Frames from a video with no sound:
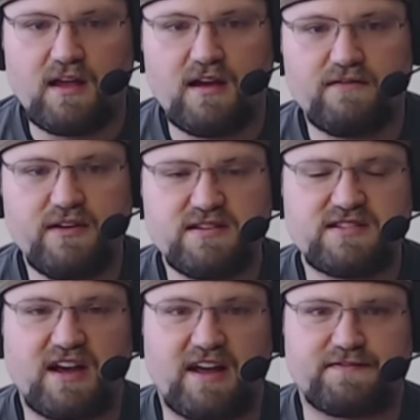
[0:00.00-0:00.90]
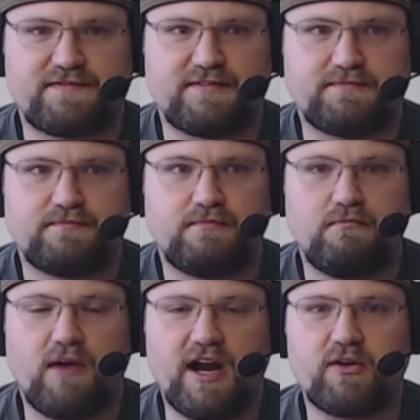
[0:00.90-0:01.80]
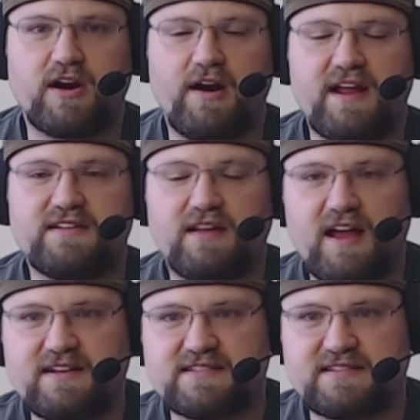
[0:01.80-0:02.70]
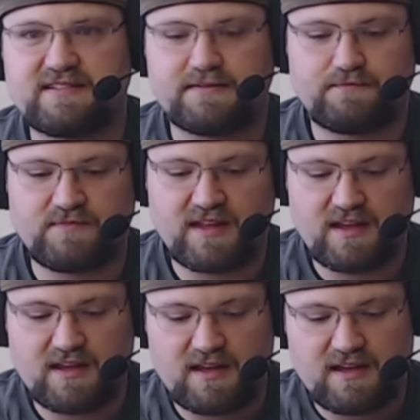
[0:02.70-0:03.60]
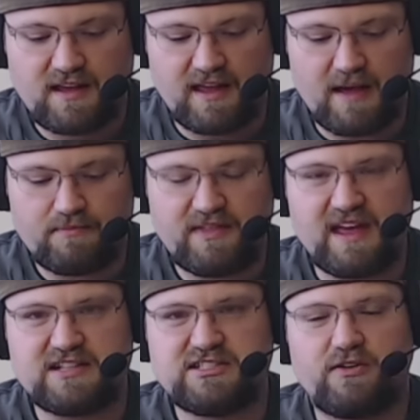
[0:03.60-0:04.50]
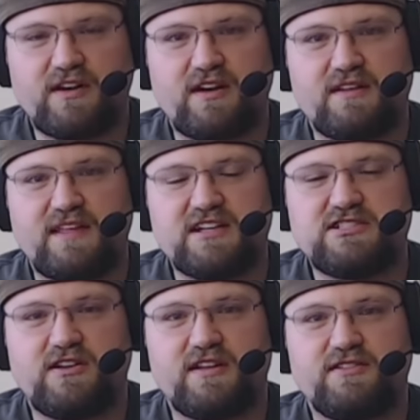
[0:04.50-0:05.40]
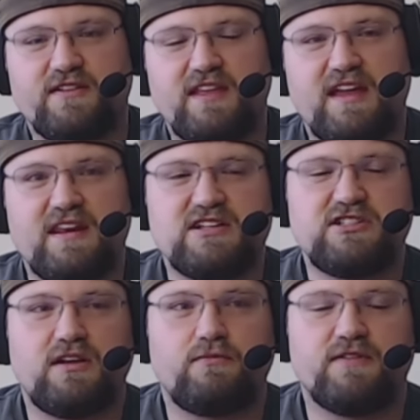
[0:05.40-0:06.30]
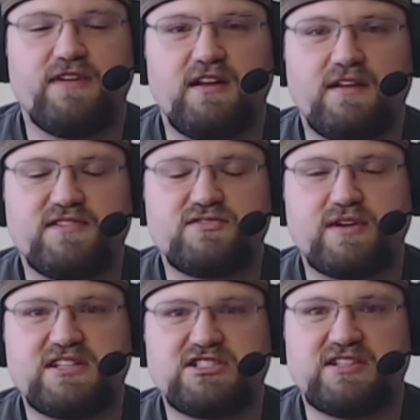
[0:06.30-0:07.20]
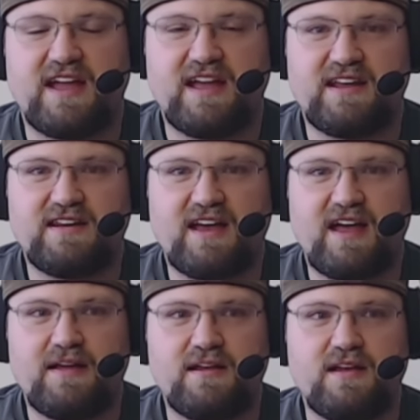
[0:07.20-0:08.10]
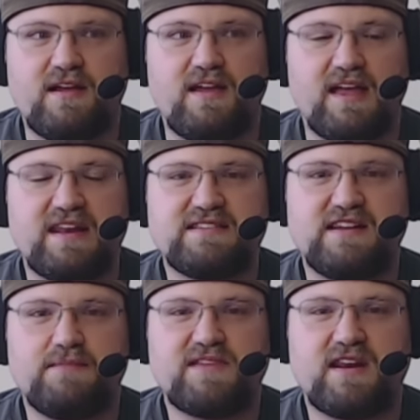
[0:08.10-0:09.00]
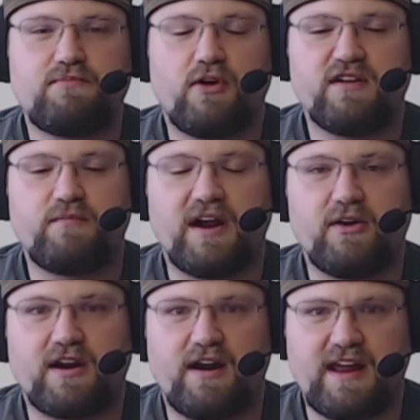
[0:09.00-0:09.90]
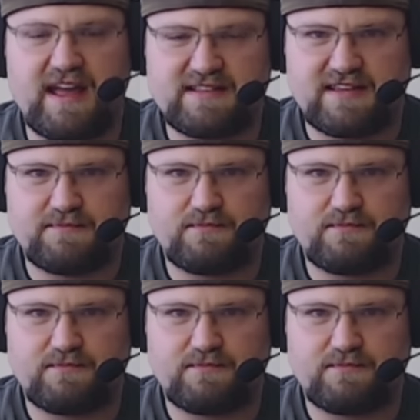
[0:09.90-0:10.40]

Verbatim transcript: First off, Mario Kart eight Deluxe. Yep, they showed it. They showed it during the initial reveal of the Switch, and uh, it is an updated port of Mario Kart eight.